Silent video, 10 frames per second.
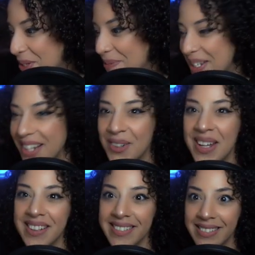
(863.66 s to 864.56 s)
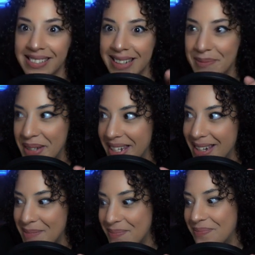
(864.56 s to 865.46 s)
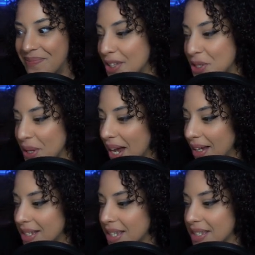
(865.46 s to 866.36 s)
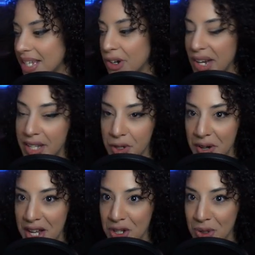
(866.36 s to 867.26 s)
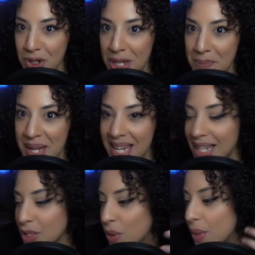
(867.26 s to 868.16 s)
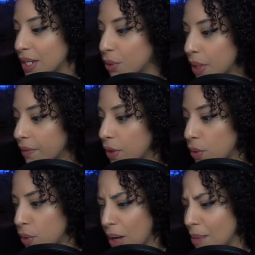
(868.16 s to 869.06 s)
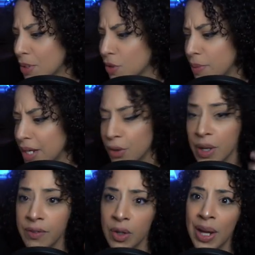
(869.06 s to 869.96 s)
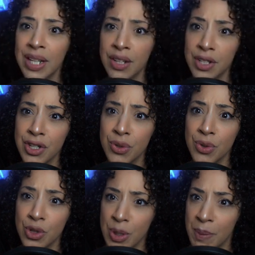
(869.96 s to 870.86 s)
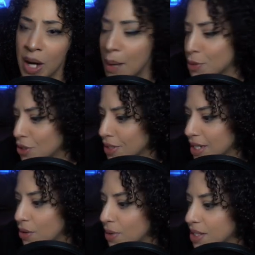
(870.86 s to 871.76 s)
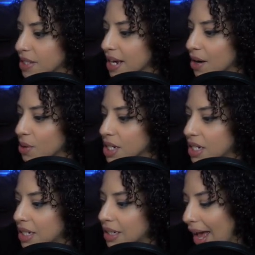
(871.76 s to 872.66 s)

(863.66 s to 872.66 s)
I'm gonna go ahead and click medium. So yeah, it says here international shipping, so it'll give you, I'm assuming it'll give you any additional shipping options here in this area.